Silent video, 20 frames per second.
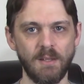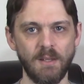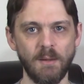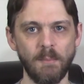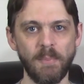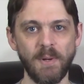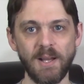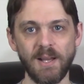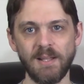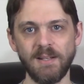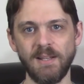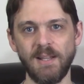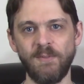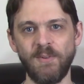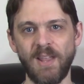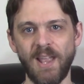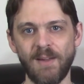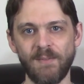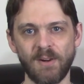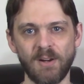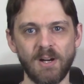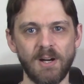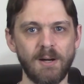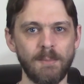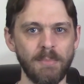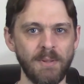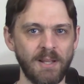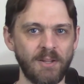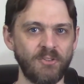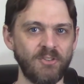But if you have a
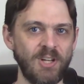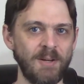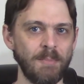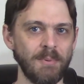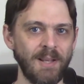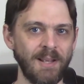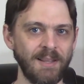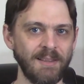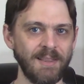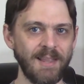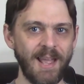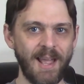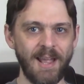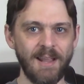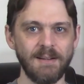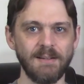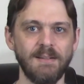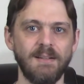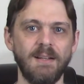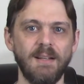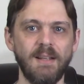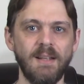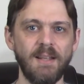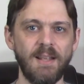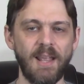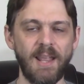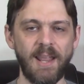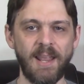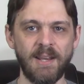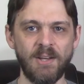complex shape like that,
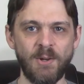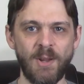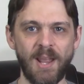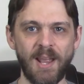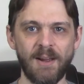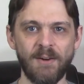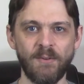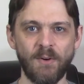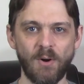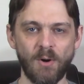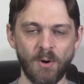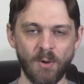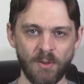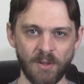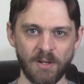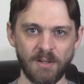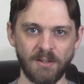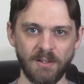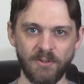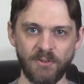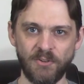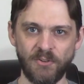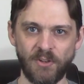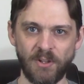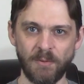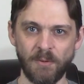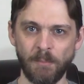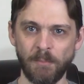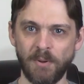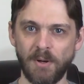and you have all the collisions
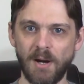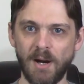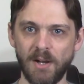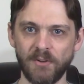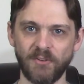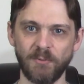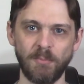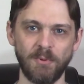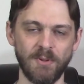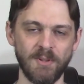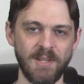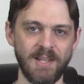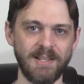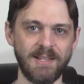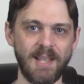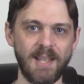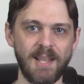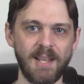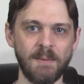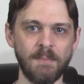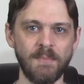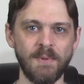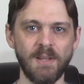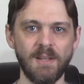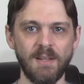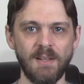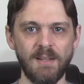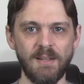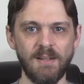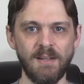that are possible in the game,
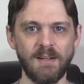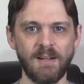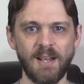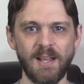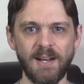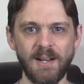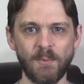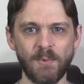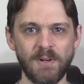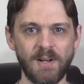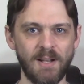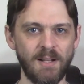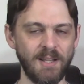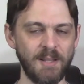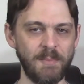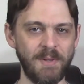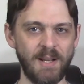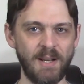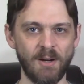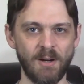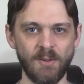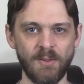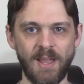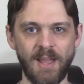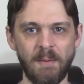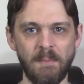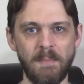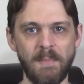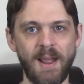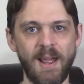you kind of want to eliminate all that
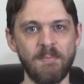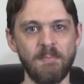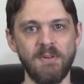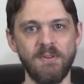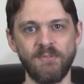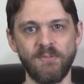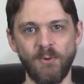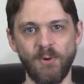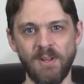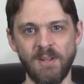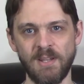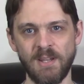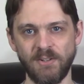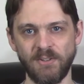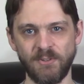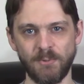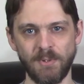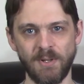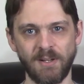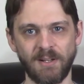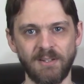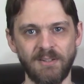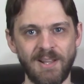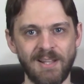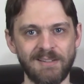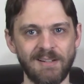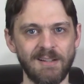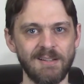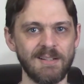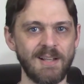in math before you get to it, because
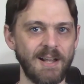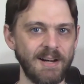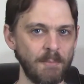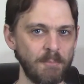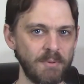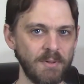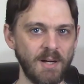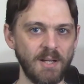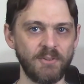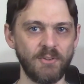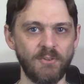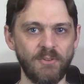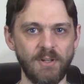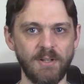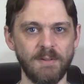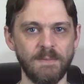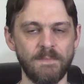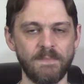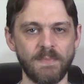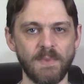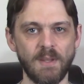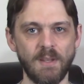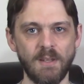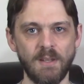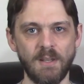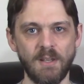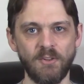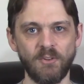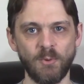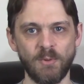that's a lot of processing.
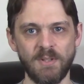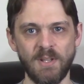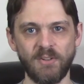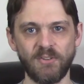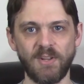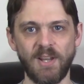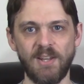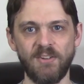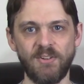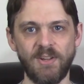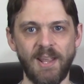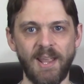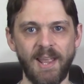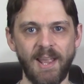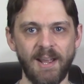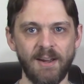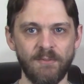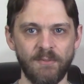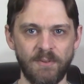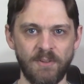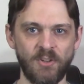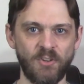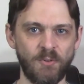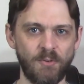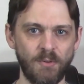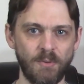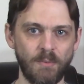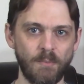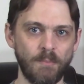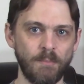So in this case, you have
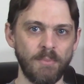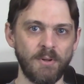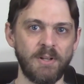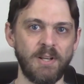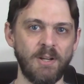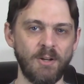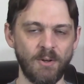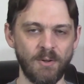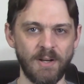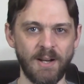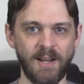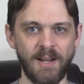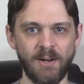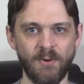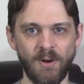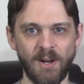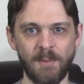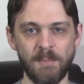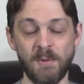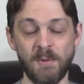this particular diagram, you